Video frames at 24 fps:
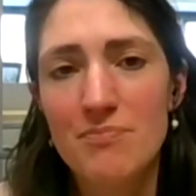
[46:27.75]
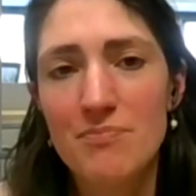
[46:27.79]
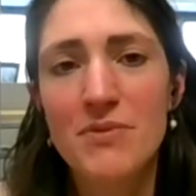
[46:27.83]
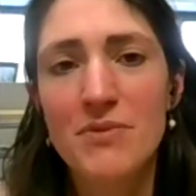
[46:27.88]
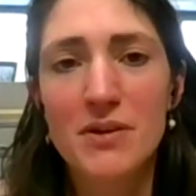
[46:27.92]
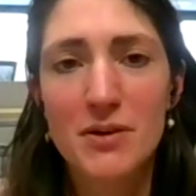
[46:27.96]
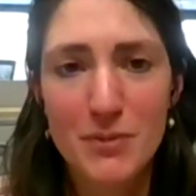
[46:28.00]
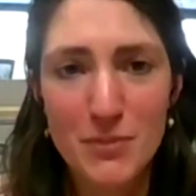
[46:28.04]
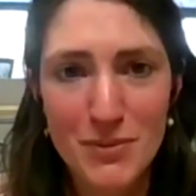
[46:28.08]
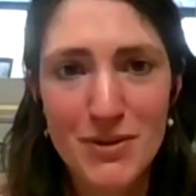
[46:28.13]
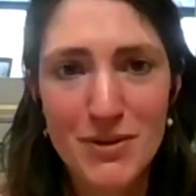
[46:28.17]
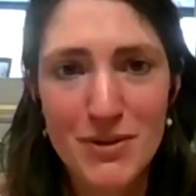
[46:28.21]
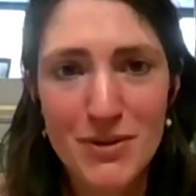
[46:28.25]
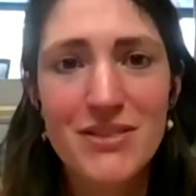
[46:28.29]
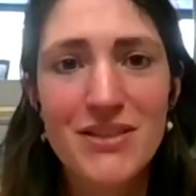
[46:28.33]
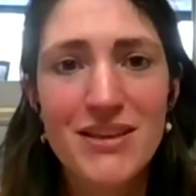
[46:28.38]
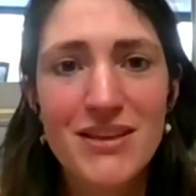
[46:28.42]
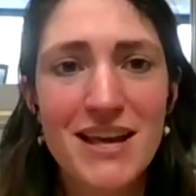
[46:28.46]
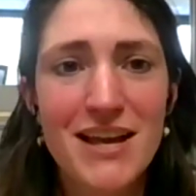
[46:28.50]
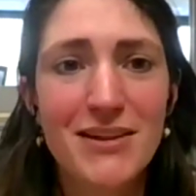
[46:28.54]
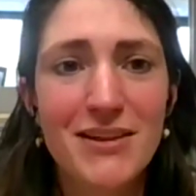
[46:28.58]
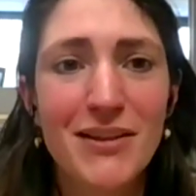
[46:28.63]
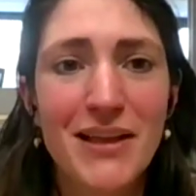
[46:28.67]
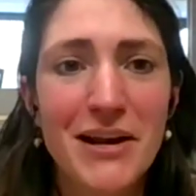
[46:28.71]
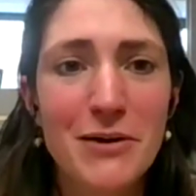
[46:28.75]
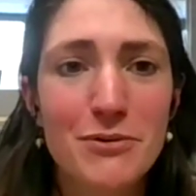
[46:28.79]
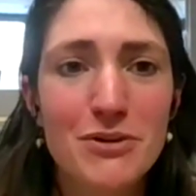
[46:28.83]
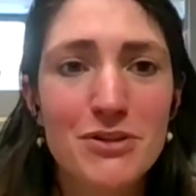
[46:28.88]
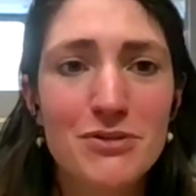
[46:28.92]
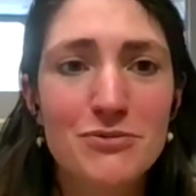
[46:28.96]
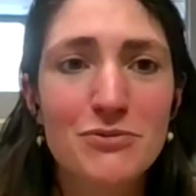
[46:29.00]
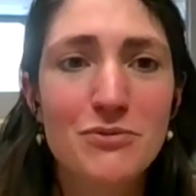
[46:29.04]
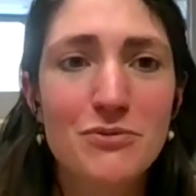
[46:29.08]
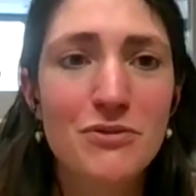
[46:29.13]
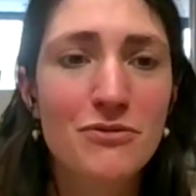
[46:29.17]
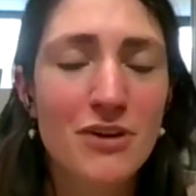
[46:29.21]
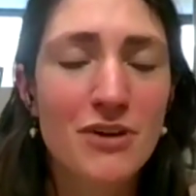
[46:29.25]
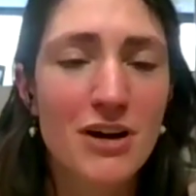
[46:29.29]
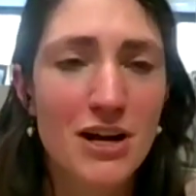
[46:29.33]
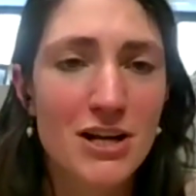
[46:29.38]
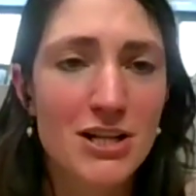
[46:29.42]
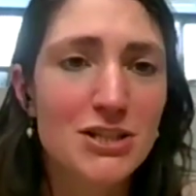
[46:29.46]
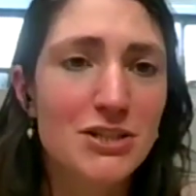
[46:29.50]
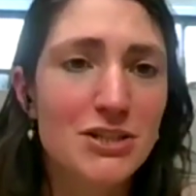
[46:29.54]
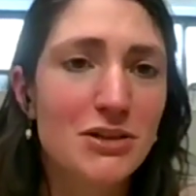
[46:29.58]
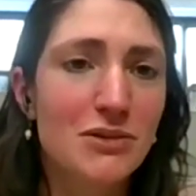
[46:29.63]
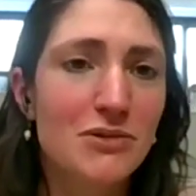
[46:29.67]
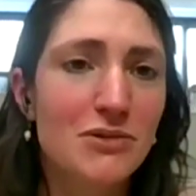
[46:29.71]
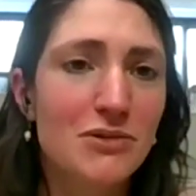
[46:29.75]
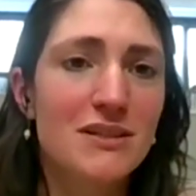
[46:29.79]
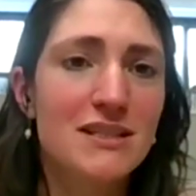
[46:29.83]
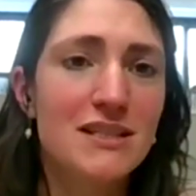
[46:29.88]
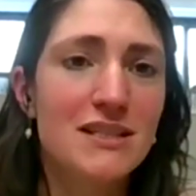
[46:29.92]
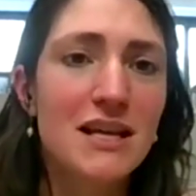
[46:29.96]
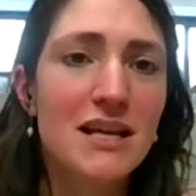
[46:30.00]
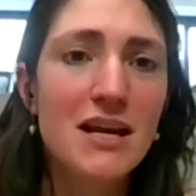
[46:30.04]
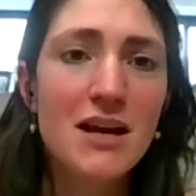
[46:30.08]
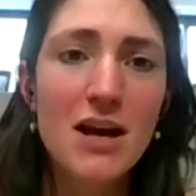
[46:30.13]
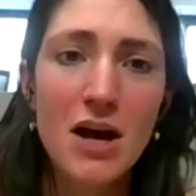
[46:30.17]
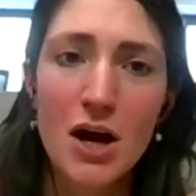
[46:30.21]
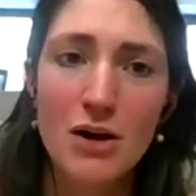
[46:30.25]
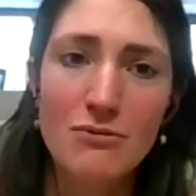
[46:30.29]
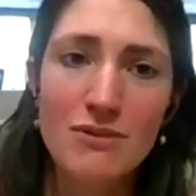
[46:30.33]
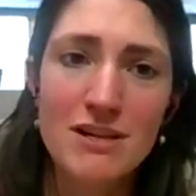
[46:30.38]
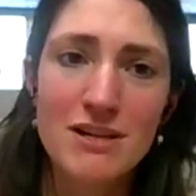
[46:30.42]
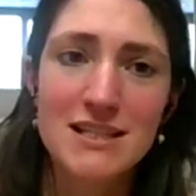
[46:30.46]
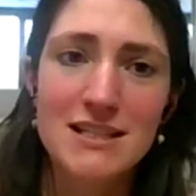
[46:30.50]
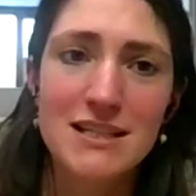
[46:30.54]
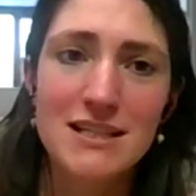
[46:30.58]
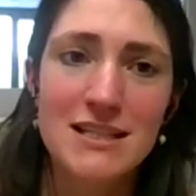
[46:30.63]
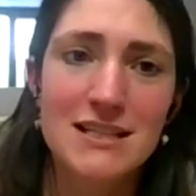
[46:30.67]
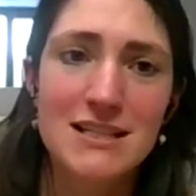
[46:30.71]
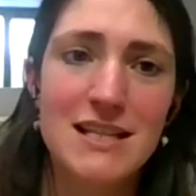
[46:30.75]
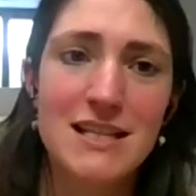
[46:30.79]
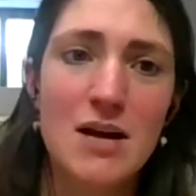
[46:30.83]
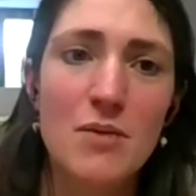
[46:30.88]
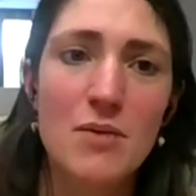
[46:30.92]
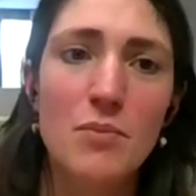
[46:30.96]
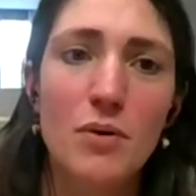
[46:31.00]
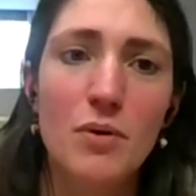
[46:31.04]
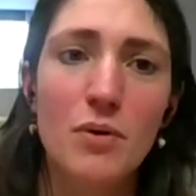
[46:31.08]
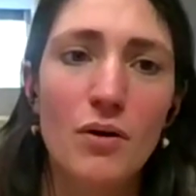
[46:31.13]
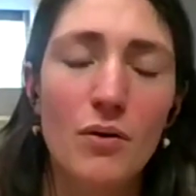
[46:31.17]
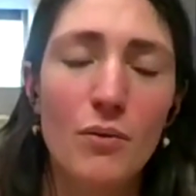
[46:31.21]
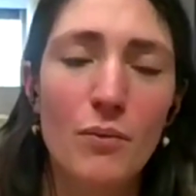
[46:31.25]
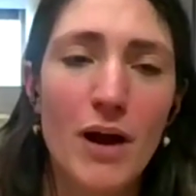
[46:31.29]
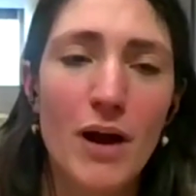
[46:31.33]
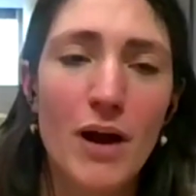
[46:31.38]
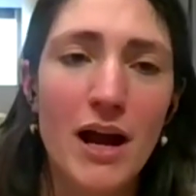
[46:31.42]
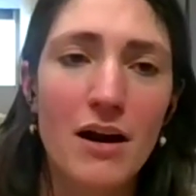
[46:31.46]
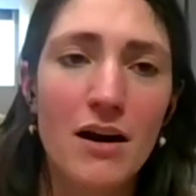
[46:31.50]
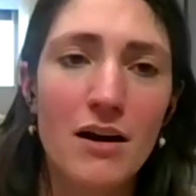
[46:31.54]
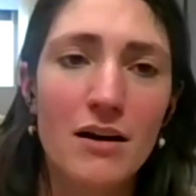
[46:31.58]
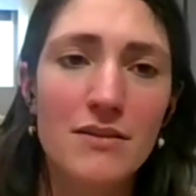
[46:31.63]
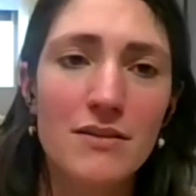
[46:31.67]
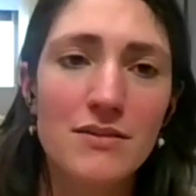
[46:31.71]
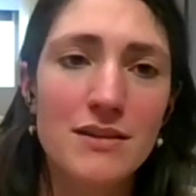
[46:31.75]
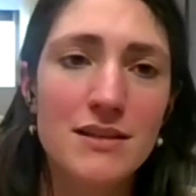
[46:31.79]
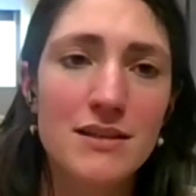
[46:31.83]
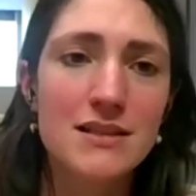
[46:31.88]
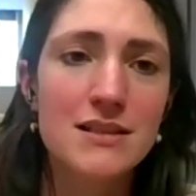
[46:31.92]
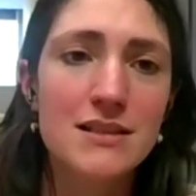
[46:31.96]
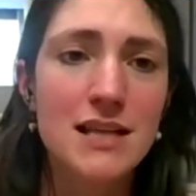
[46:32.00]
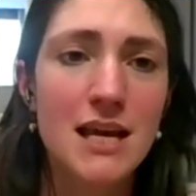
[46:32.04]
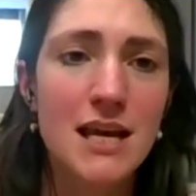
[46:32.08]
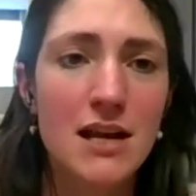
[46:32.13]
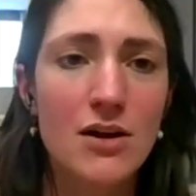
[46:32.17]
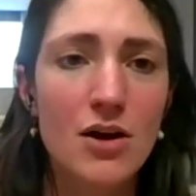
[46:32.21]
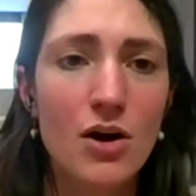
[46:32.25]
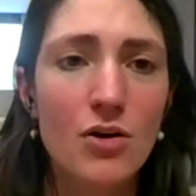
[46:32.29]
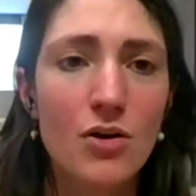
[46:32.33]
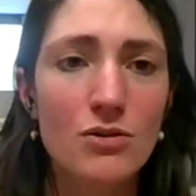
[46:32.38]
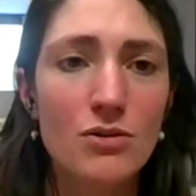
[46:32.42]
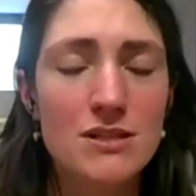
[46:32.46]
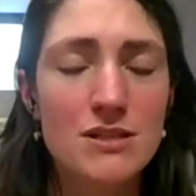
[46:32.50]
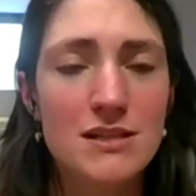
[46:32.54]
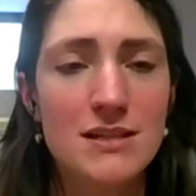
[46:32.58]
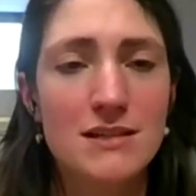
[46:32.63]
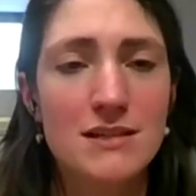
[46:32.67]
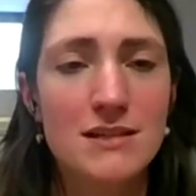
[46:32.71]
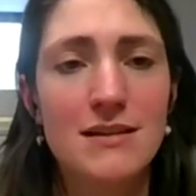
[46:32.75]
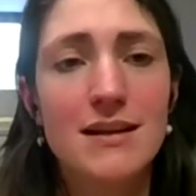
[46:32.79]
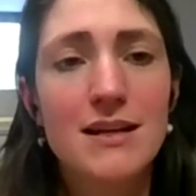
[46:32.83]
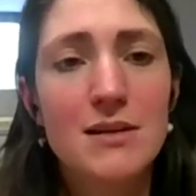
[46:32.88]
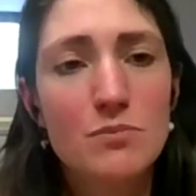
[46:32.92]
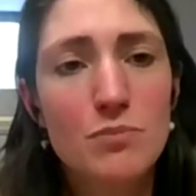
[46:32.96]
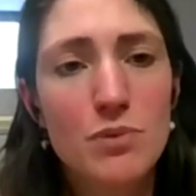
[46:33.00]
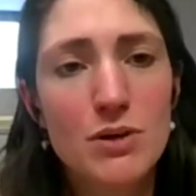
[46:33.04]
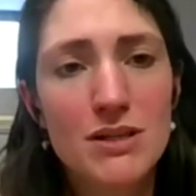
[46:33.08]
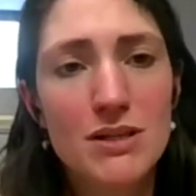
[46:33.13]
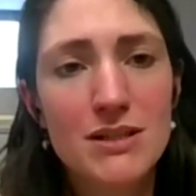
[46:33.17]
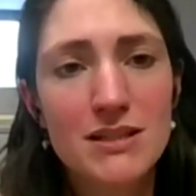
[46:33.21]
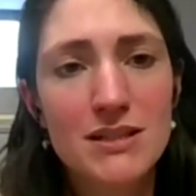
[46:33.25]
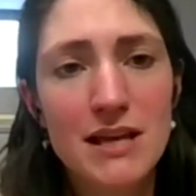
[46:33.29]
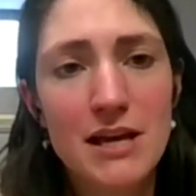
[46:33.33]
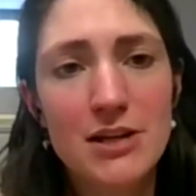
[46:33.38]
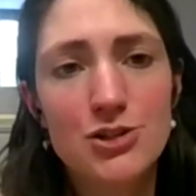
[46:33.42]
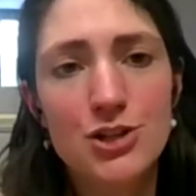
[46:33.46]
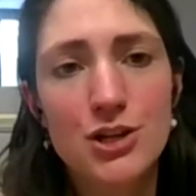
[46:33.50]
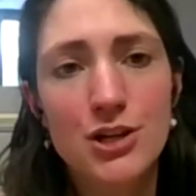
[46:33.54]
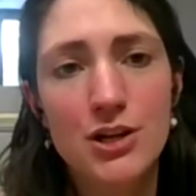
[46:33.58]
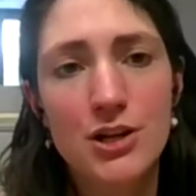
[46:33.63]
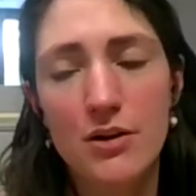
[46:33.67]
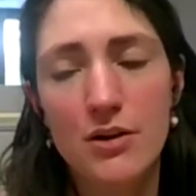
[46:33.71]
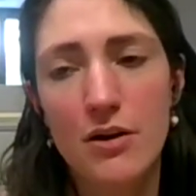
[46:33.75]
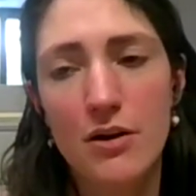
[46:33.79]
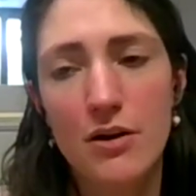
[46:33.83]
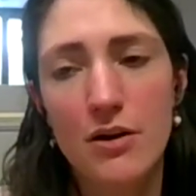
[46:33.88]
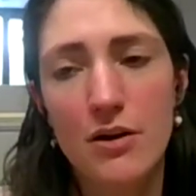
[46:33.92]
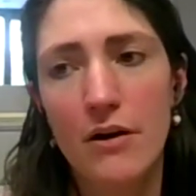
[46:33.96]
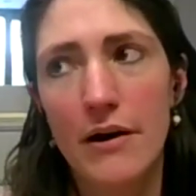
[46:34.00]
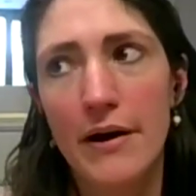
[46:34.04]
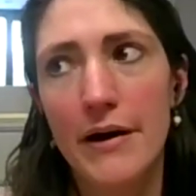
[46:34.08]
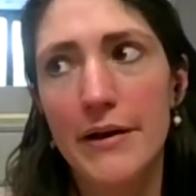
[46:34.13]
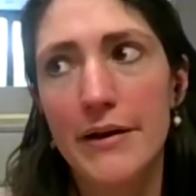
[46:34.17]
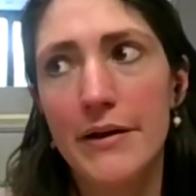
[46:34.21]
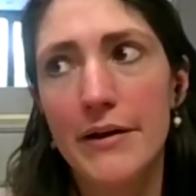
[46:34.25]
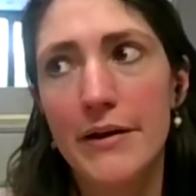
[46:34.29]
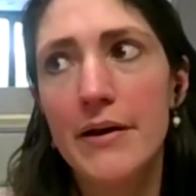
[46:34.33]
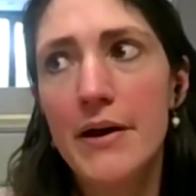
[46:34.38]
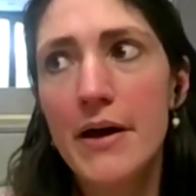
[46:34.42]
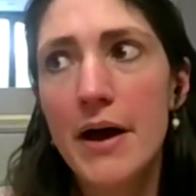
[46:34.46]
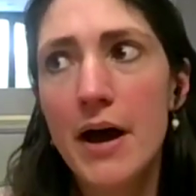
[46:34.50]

The thing that Elena was referring to is a recent example where the state hosted an input session on